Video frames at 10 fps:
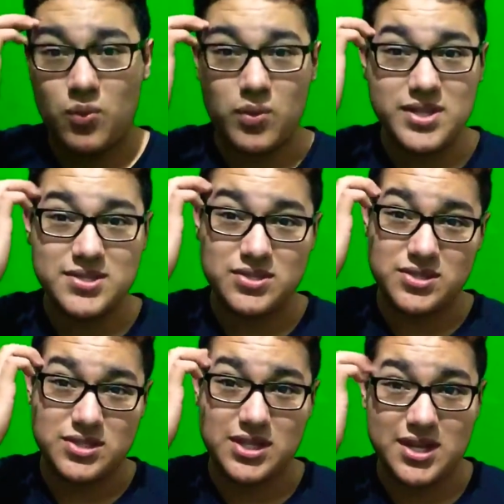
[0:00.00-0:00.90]
what
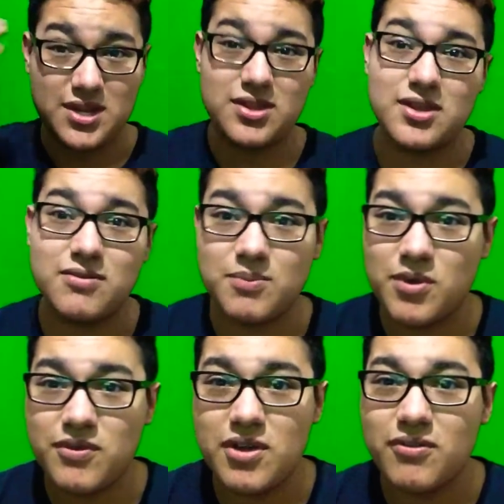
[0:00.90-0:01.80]
did I think of the
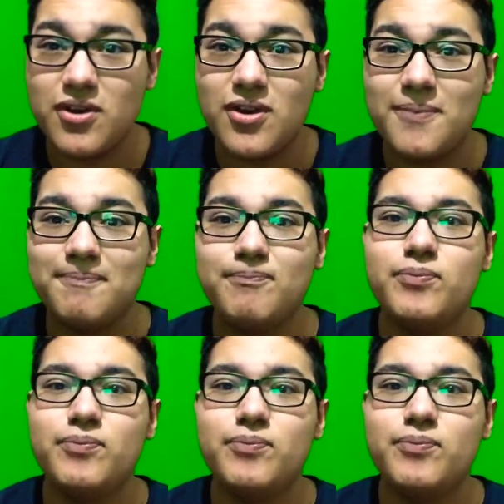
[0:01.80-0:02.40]
movie overall?